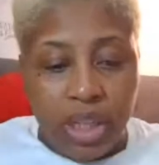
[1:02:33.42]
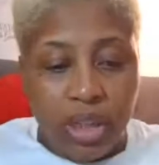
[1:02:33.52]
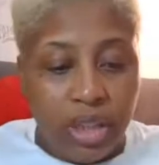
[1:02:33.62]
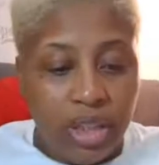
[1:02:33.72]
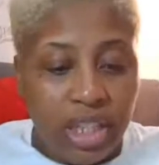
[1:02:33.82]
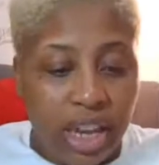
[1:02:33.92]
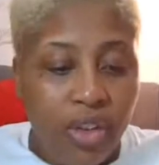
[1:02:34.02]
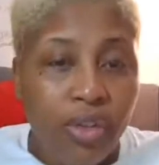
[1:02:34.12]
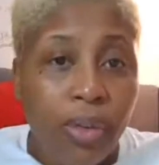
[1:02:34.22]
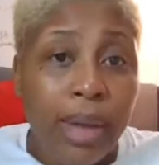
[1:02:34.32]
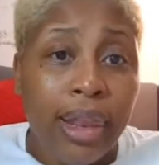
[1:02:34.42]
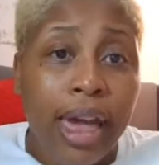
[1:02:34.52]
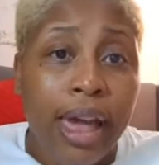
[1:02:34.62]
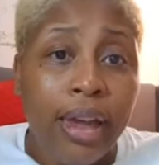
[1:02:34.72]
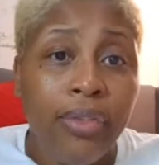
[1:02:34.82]
to me, could he take over my
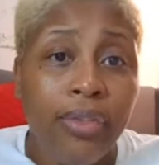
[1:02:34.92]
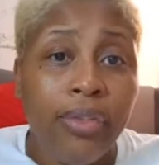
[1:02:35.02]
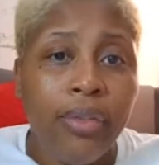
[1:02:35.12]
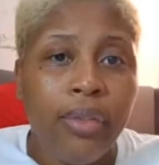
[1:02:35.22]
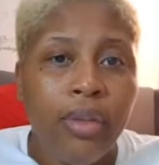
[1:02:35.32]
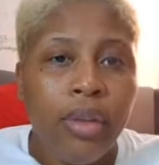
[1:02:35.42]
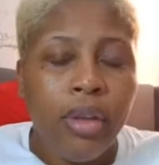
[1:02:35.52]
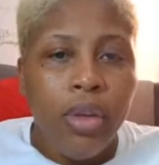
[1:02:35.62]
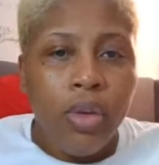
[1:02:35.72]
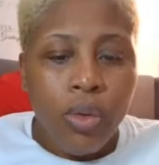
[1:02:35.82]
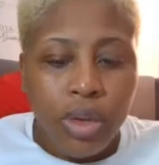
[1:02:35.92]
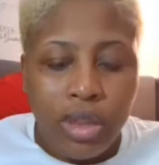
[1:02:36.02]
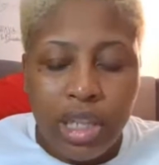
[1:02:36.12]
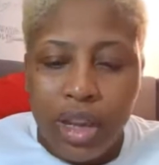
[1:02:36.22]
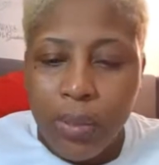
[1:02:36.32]
life? Will
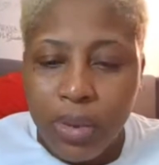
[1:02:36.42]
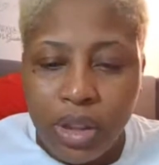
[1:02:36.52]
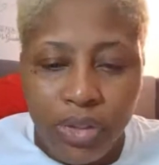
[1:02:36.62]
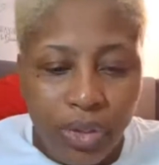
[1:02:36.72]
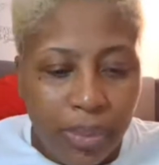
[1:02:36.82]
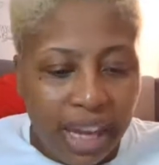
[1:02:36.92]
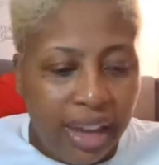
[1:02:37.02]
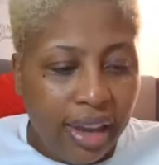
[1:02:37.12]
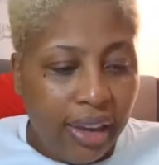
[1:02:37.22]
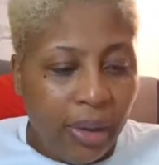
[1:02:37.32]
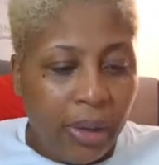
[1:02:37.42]
he take a bullet for me?